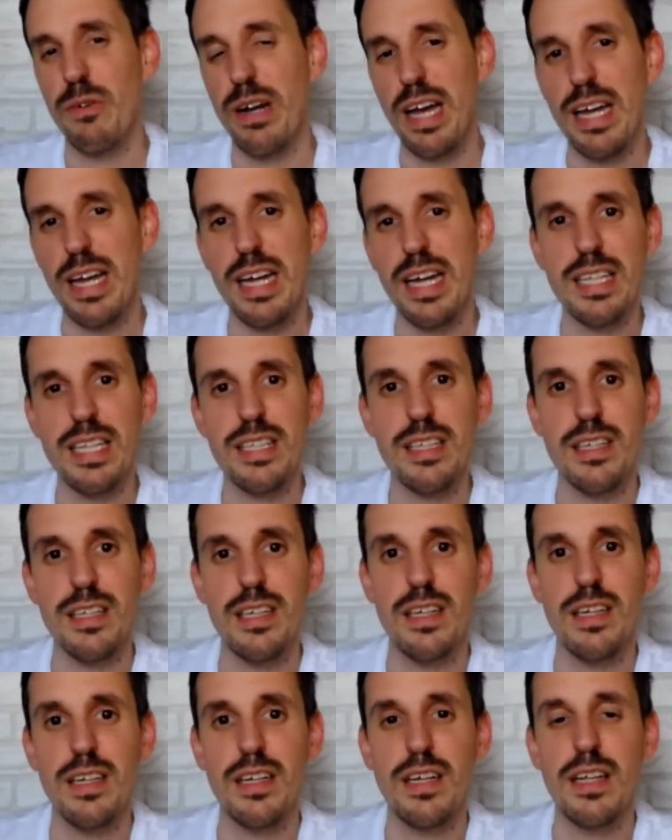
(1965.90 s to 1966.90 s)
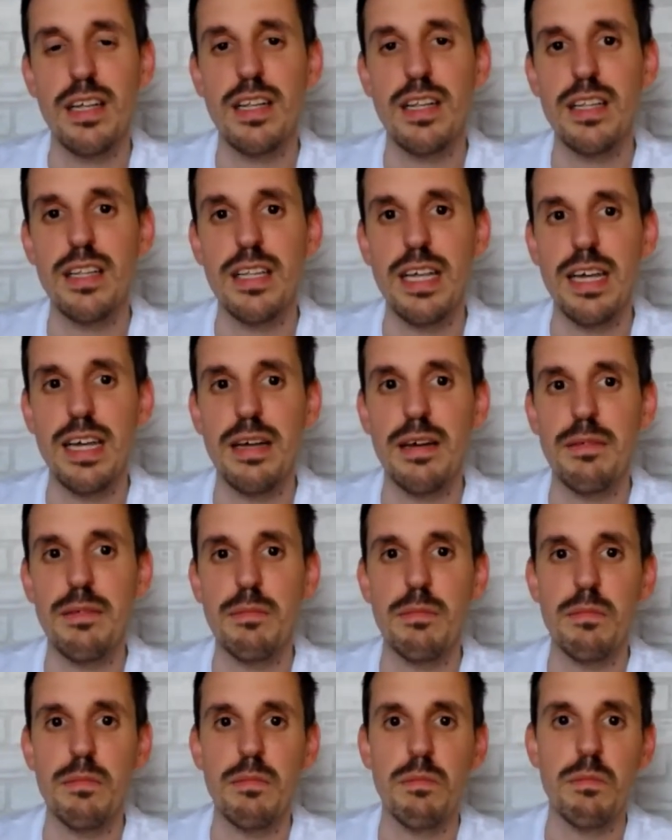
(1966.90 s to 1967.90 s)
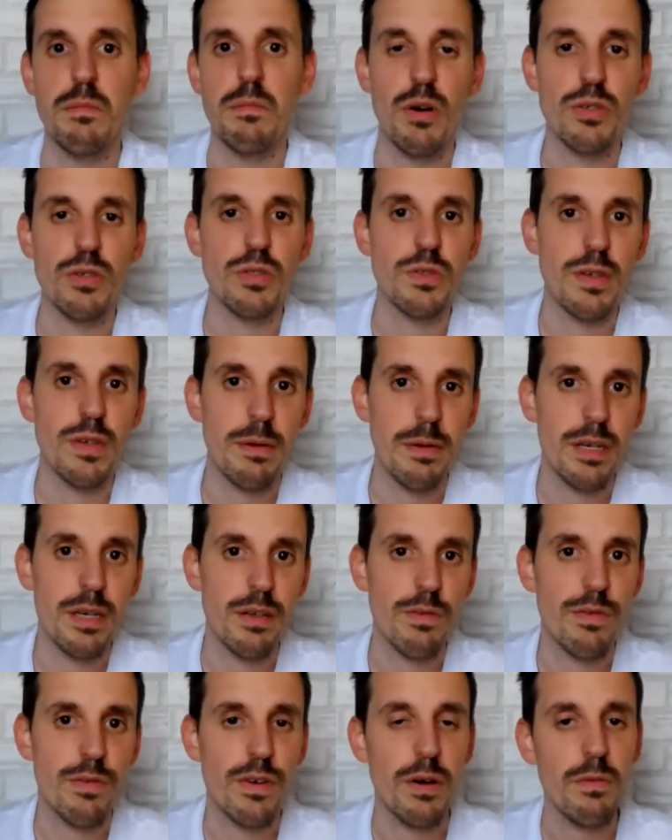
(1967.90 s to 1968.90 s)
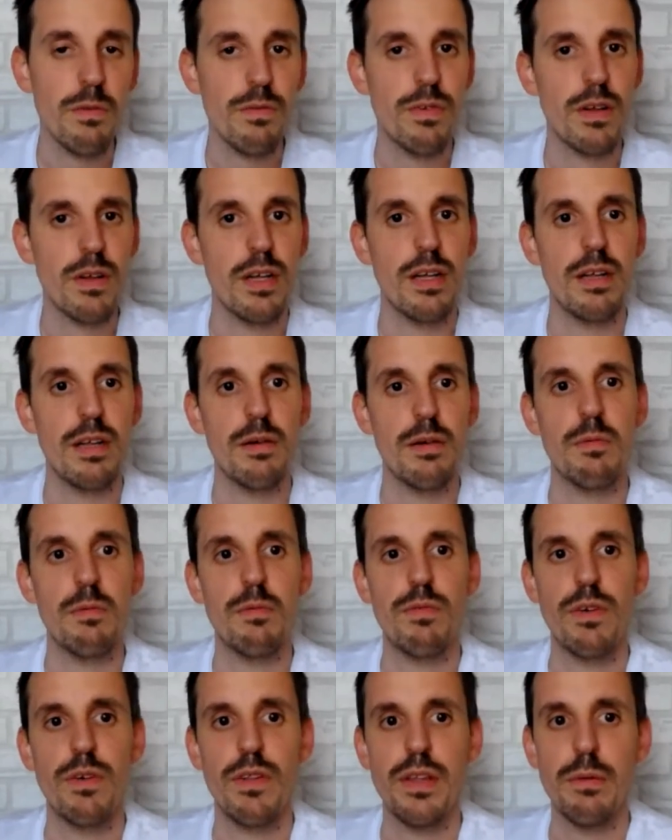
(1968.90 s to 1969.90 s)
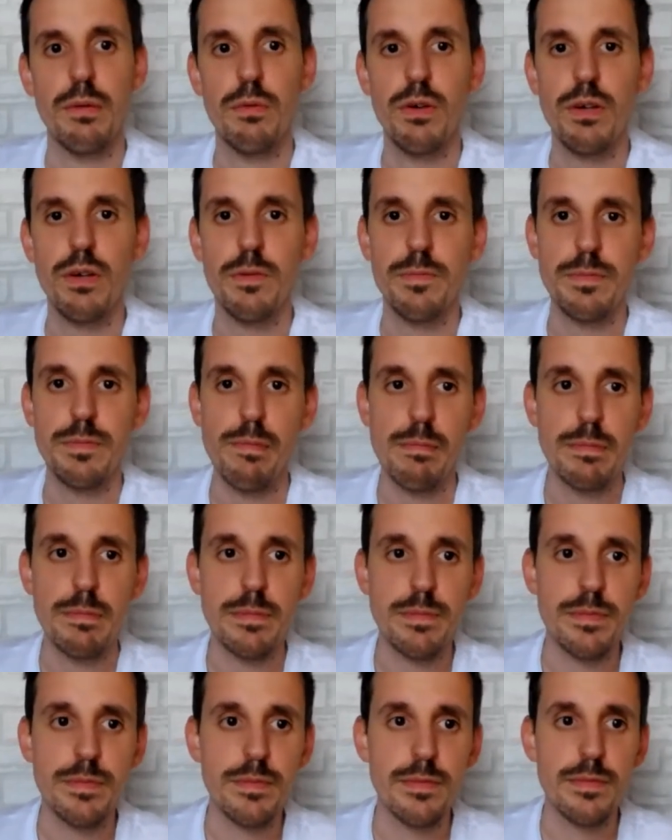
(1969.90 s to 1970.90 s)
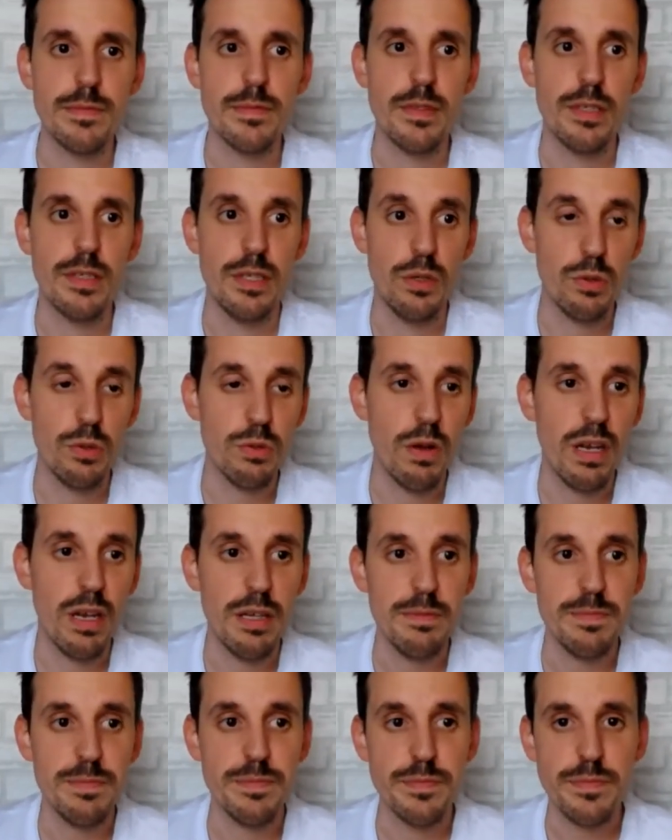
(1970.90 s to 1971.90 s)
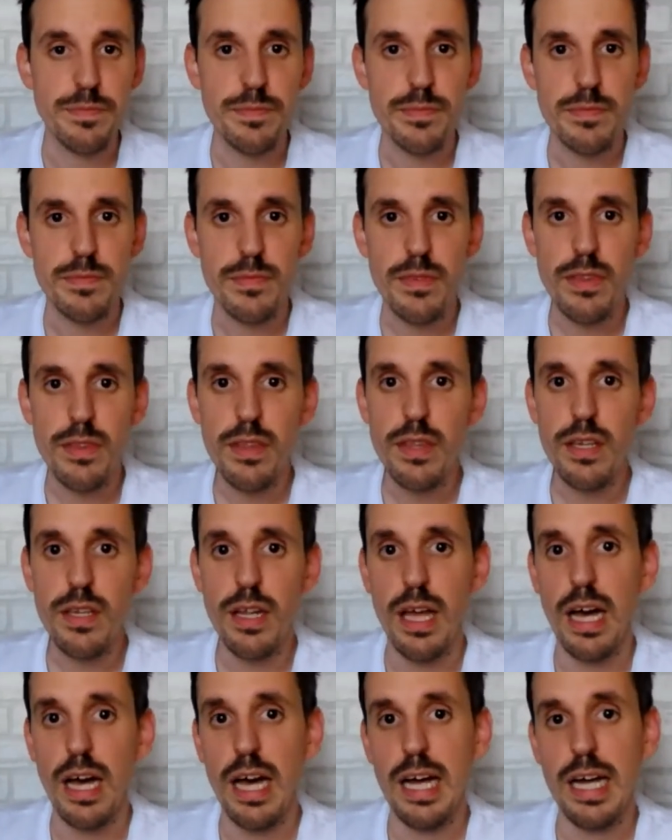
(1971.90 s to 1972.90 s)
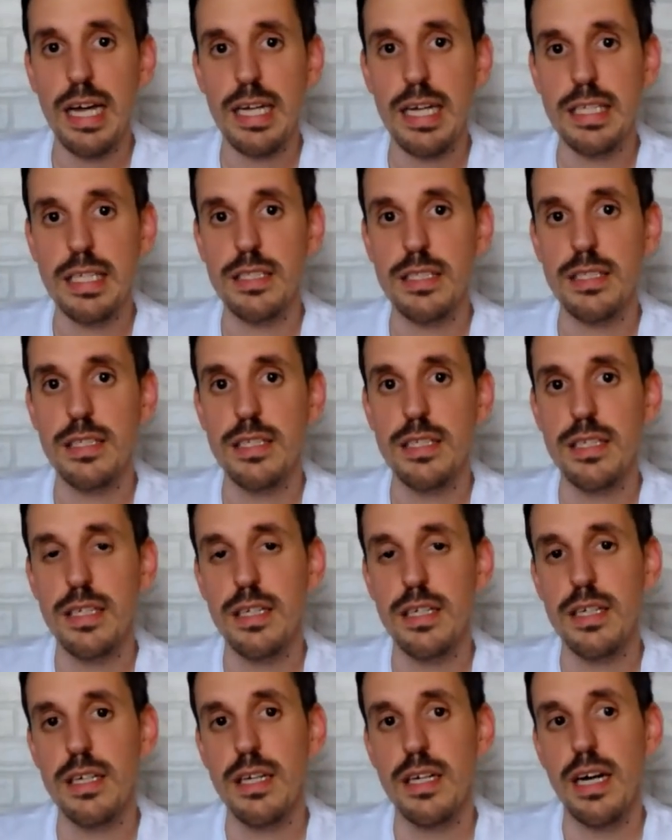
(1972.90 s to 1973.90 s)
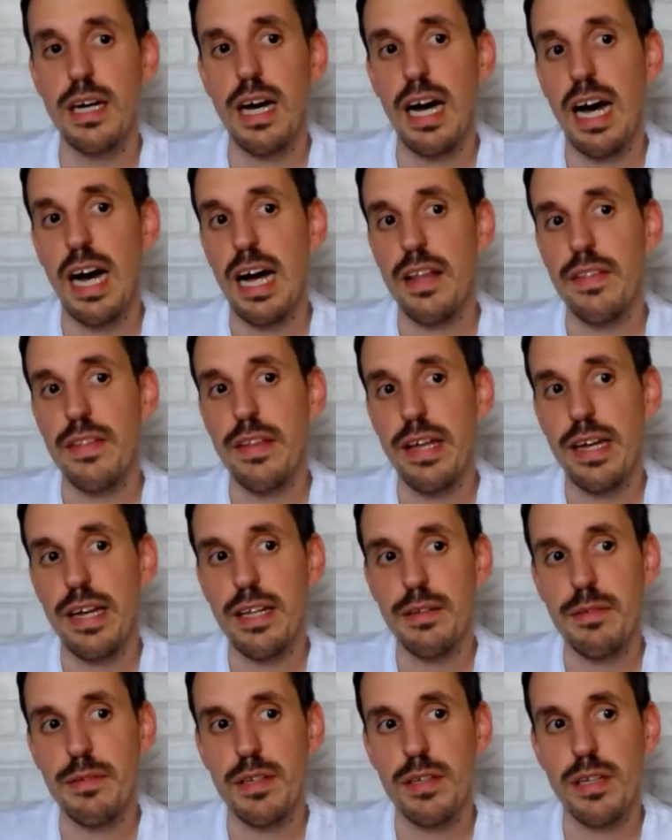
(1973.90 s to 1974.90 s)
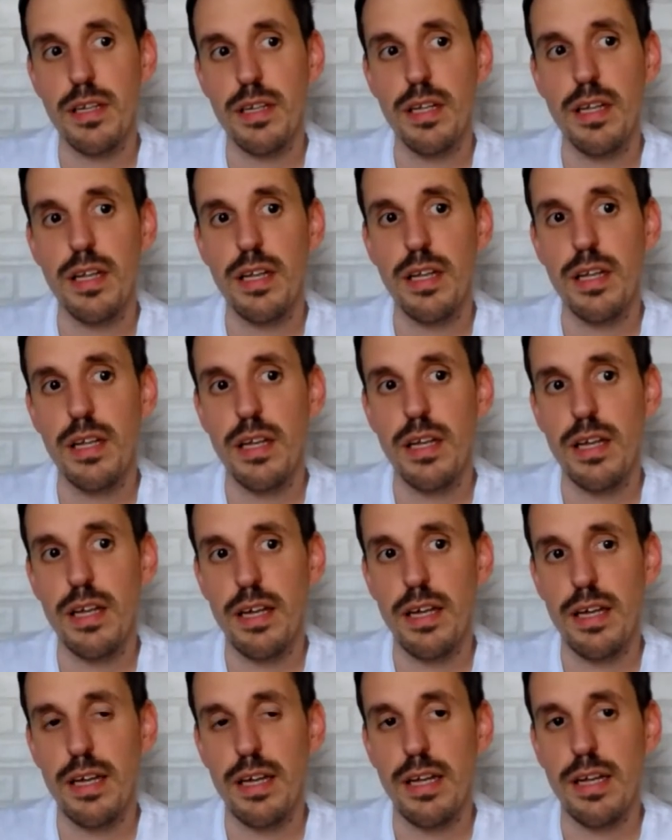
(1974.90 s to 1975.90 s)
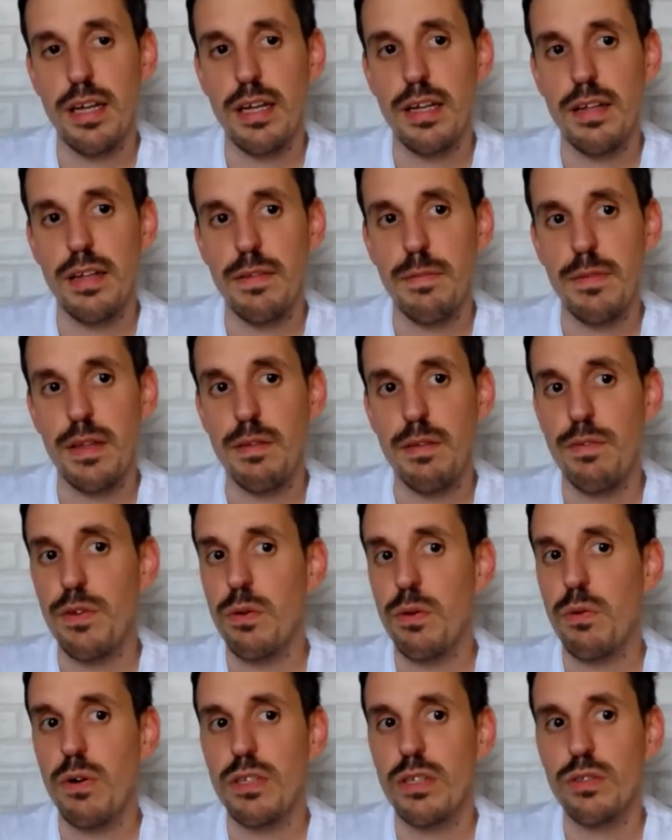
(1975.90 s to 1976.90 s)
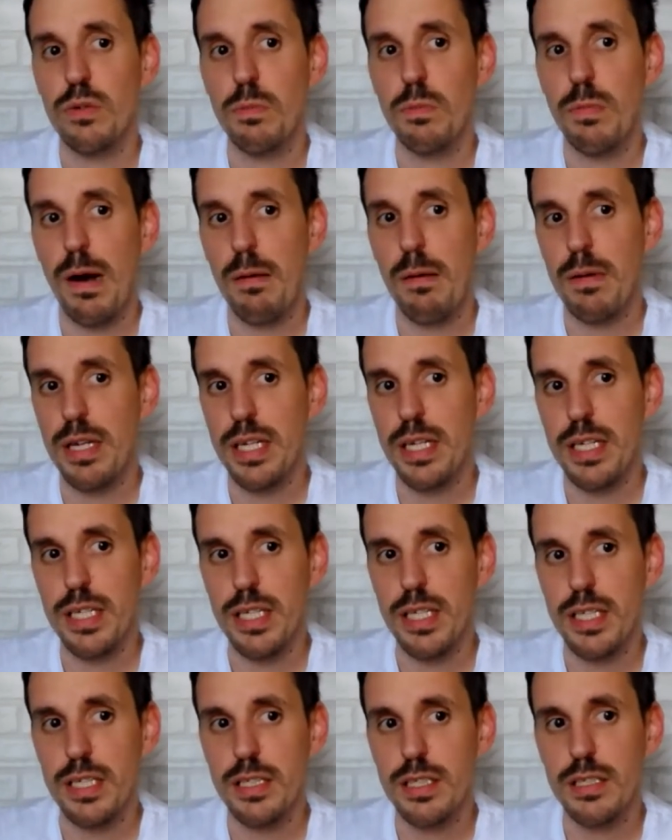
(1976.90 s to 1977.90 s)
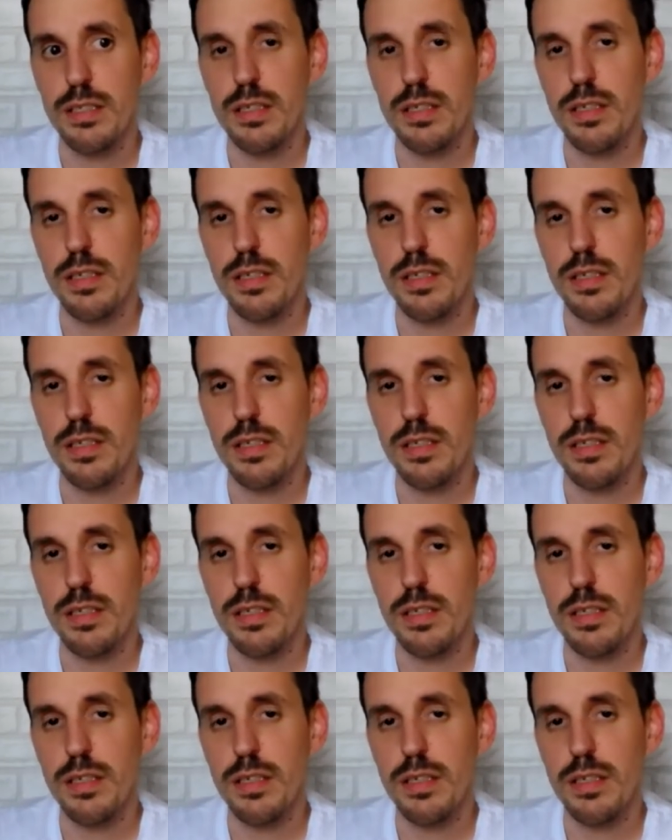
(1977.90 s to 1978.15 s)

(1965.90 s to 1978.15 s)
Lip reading: get the most revenue from the book, usually. And then if you want to publish